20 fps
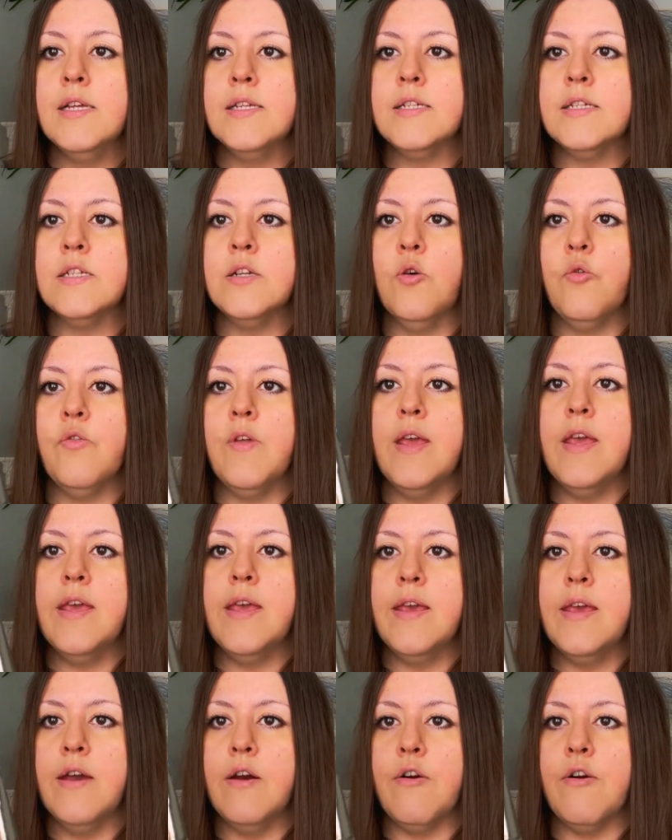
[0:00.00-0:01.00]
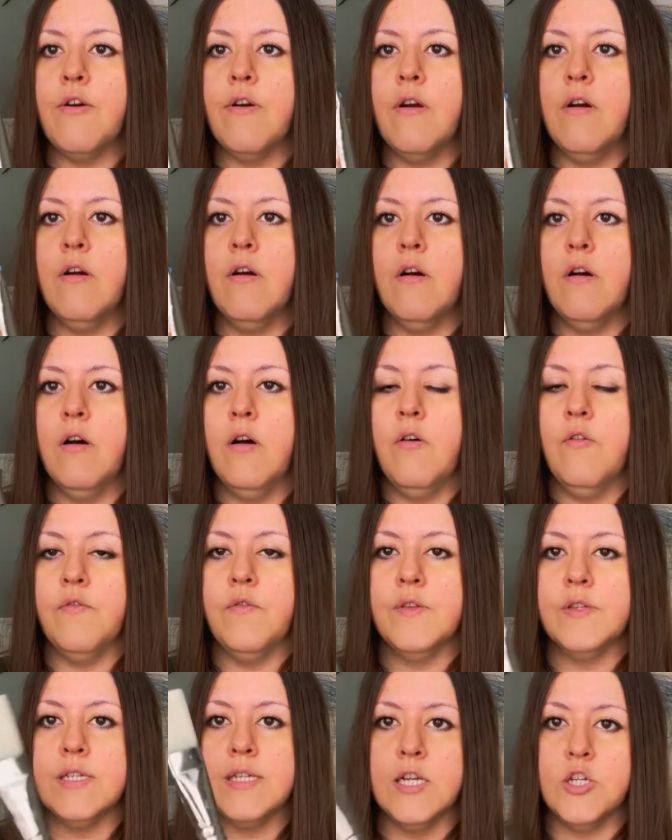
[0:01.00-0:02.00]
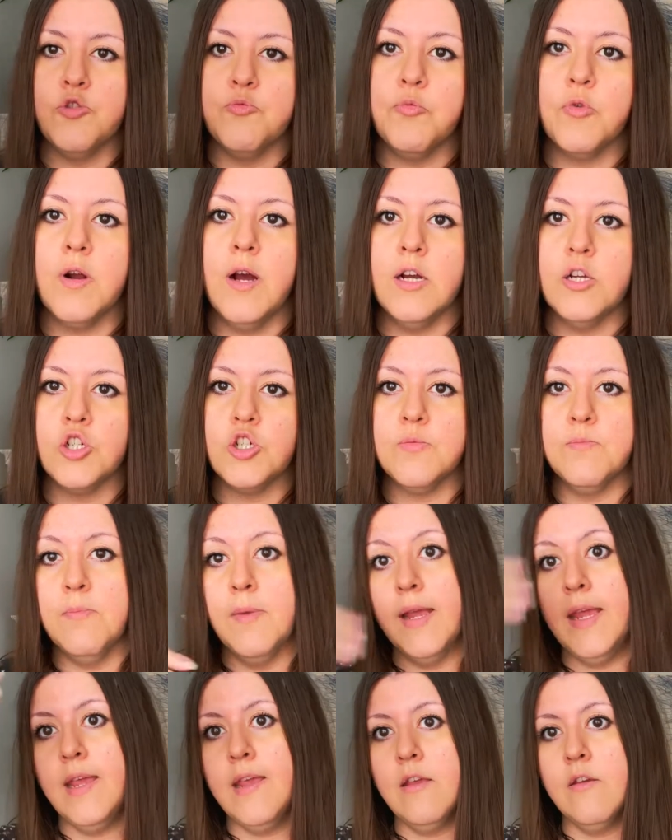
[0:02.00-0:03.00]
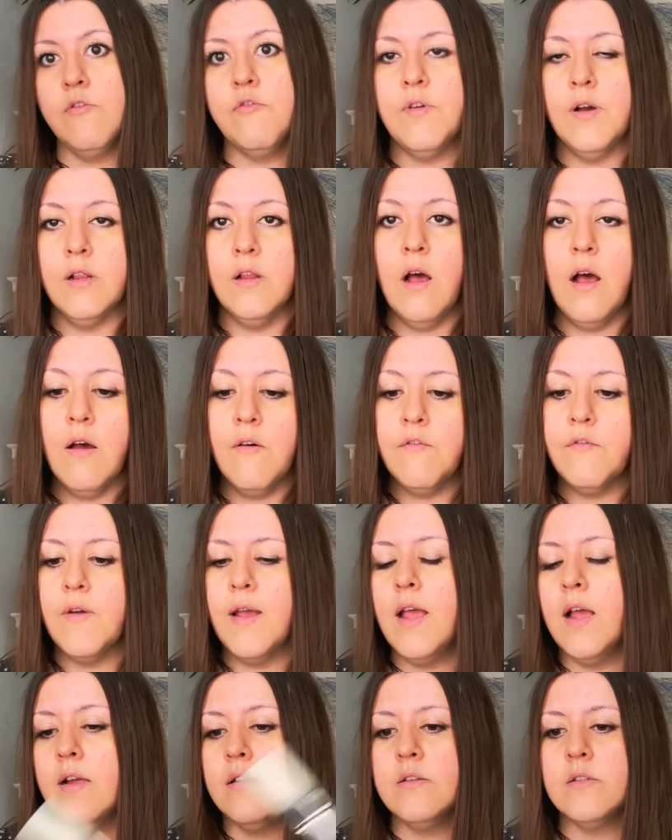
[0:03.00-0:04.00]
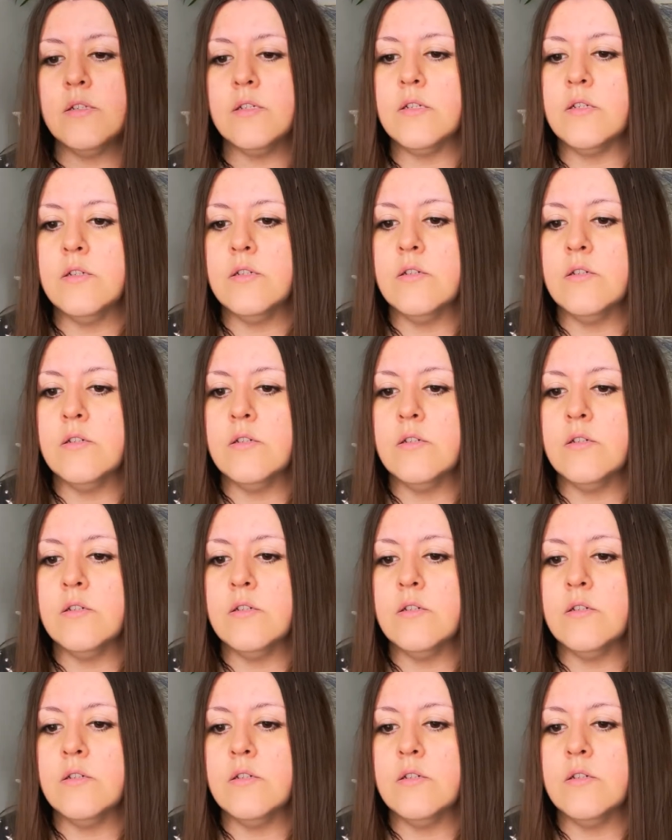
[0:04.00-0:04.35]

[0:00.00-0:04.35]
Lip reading: so the hair of such brush may fall off, and